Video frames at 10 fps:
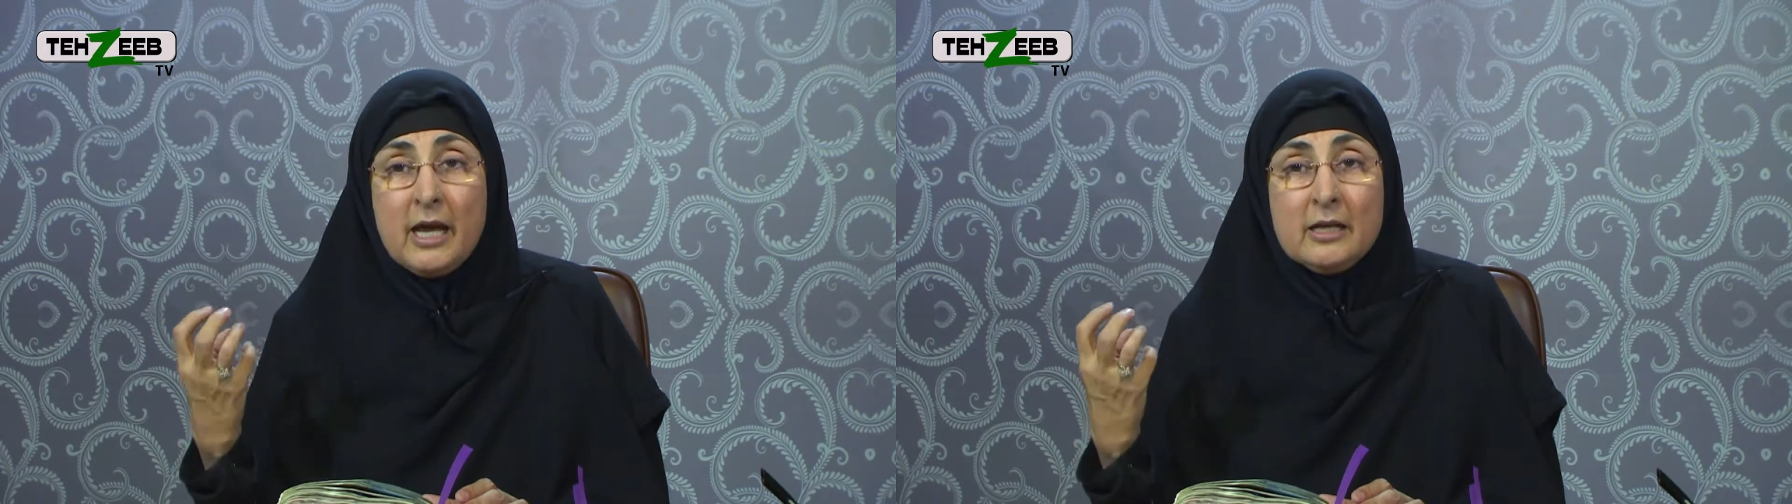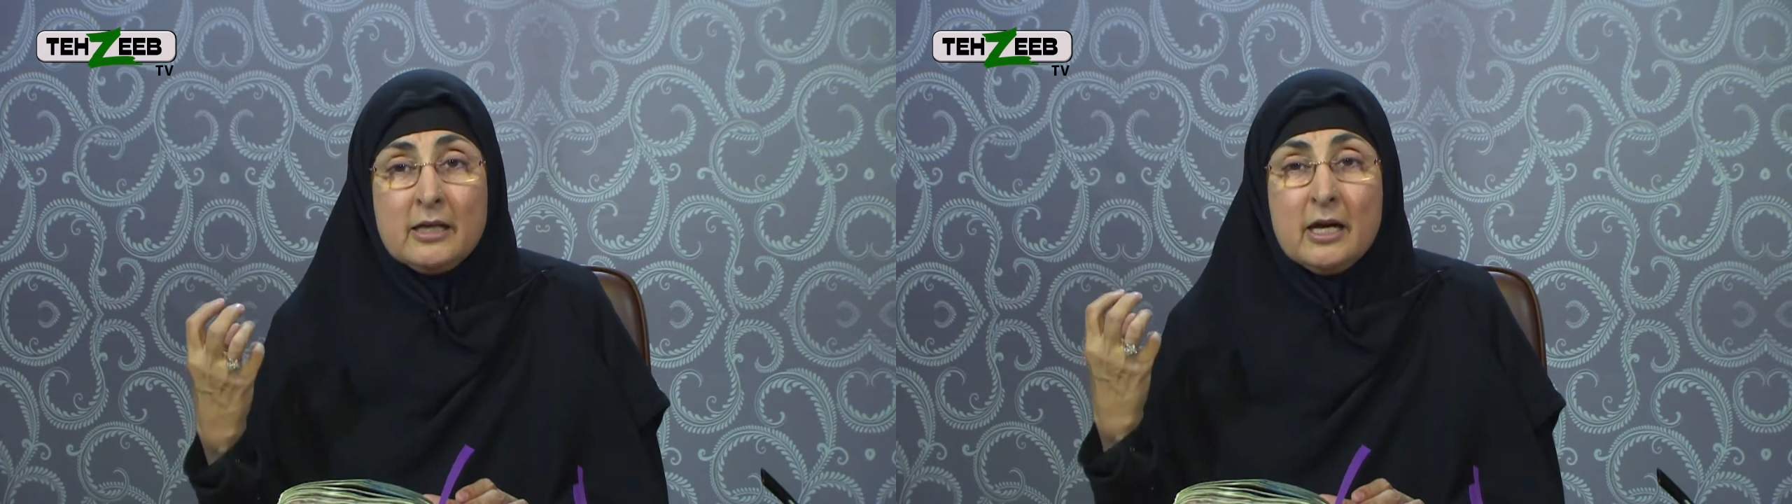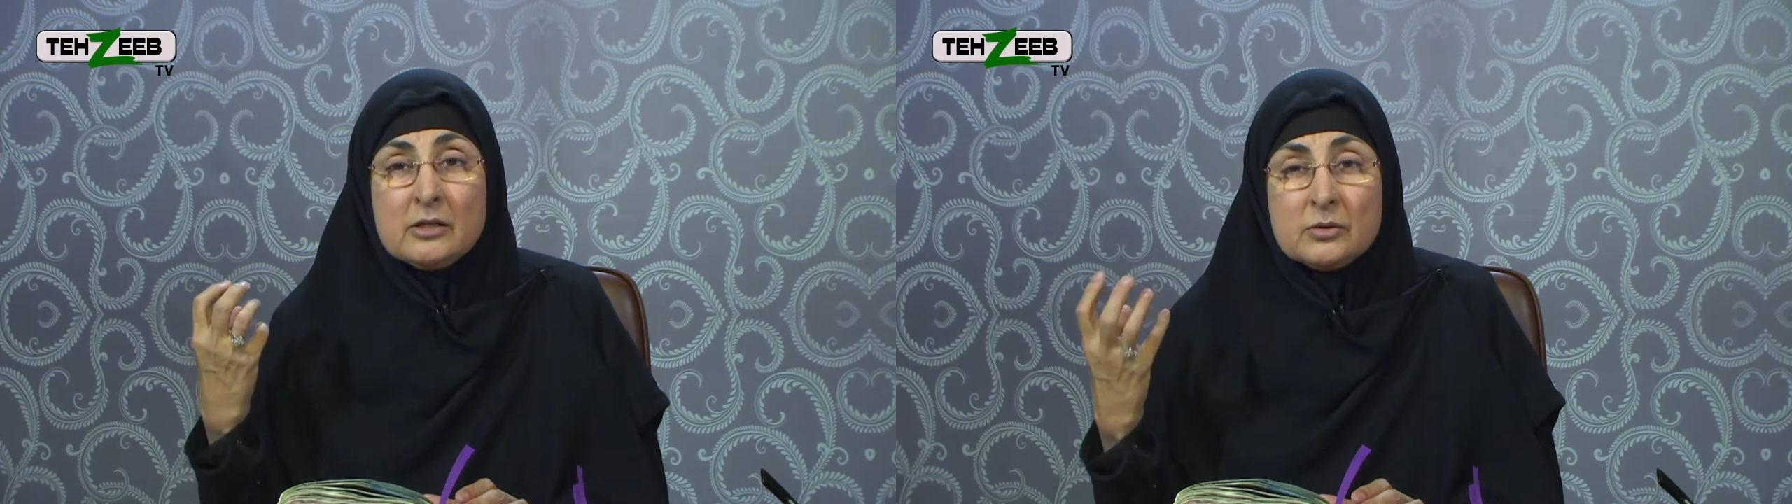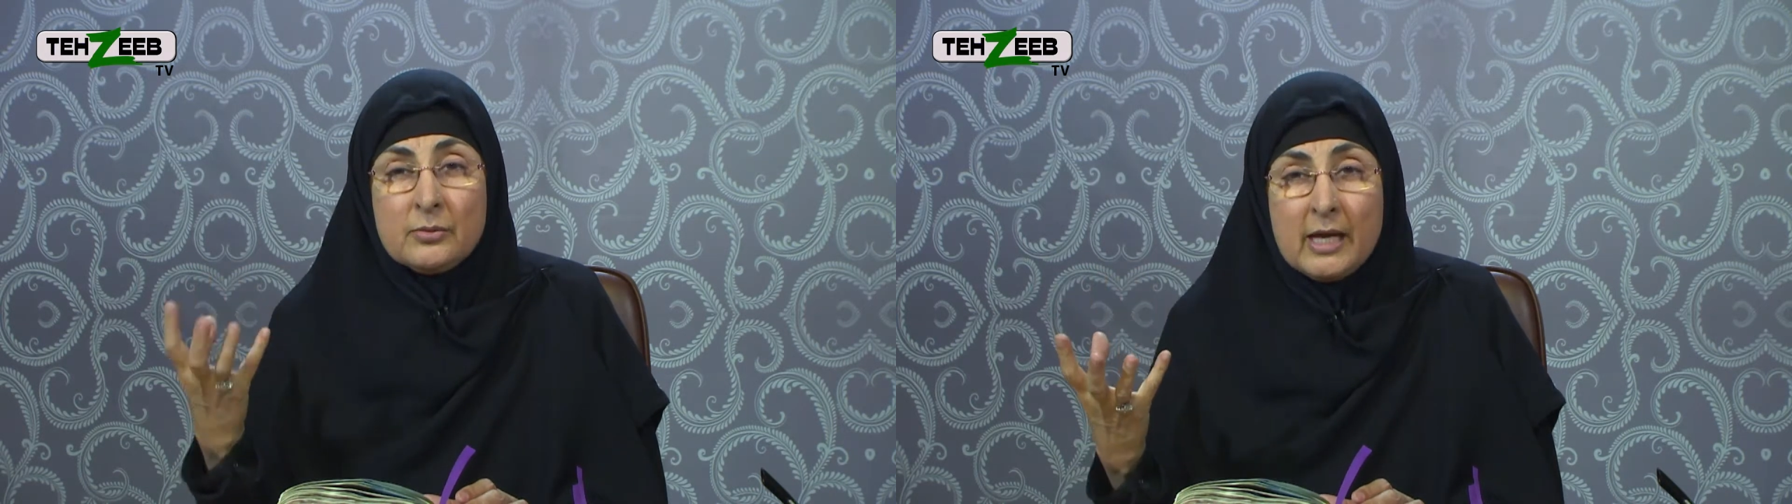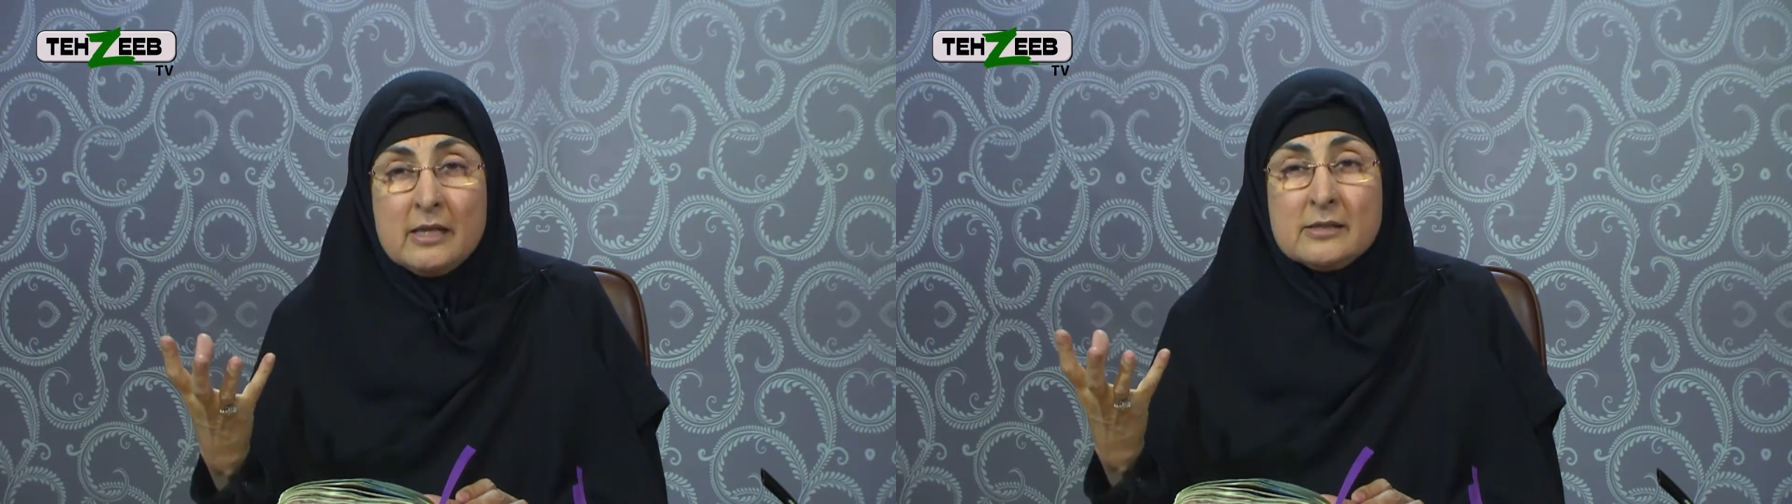area
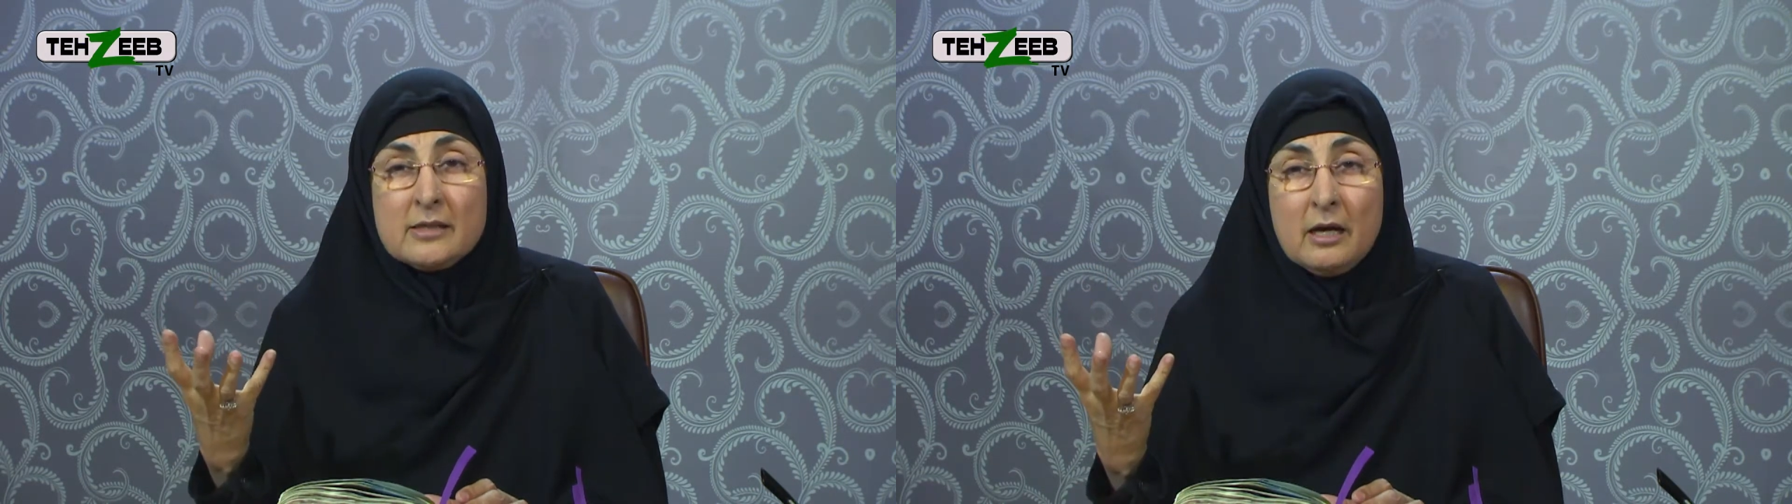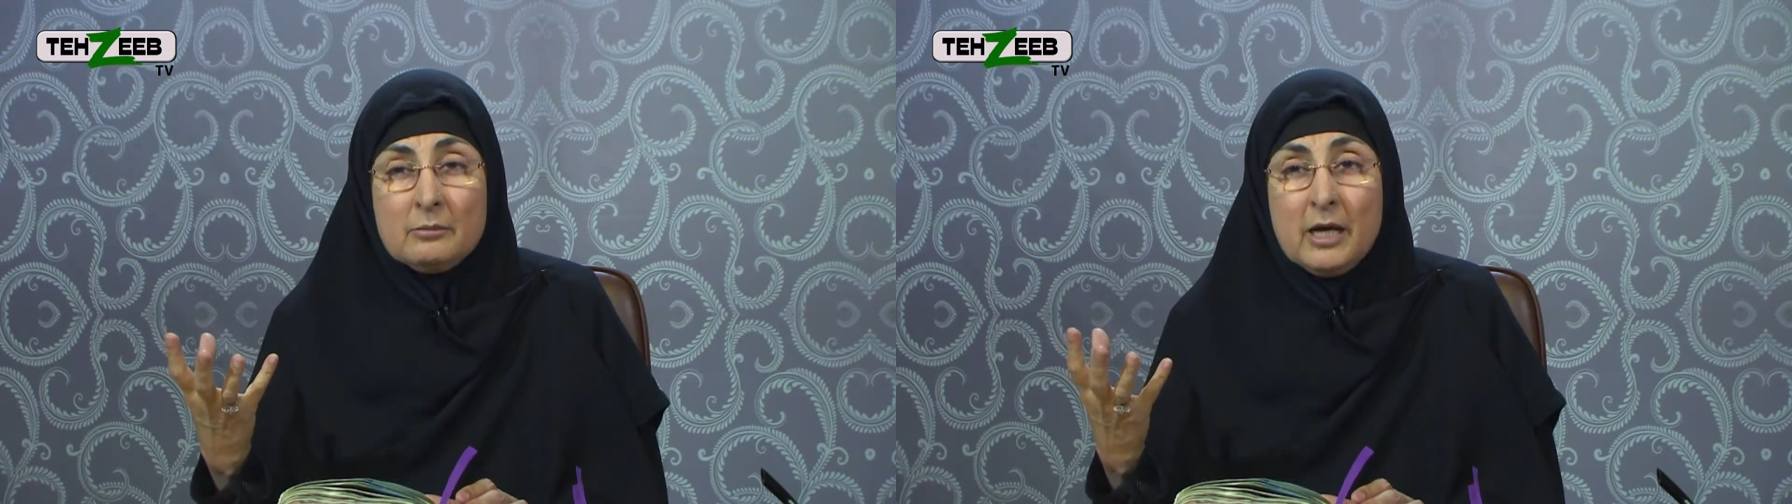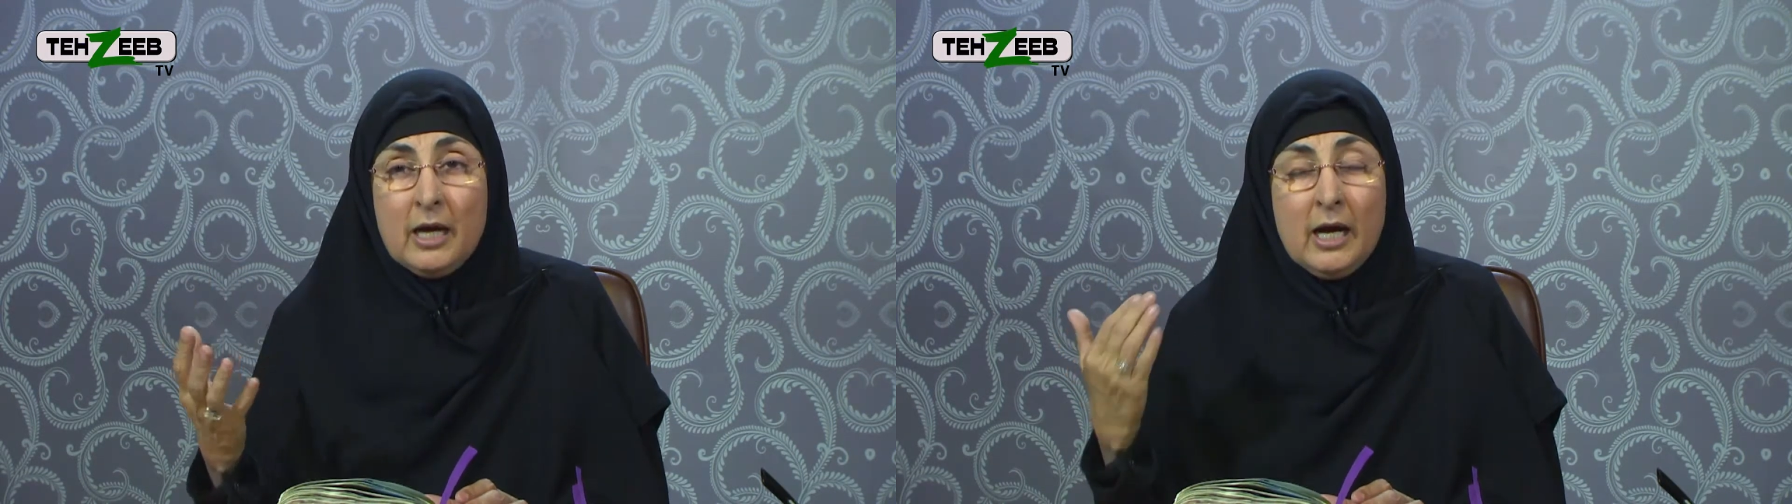swells up,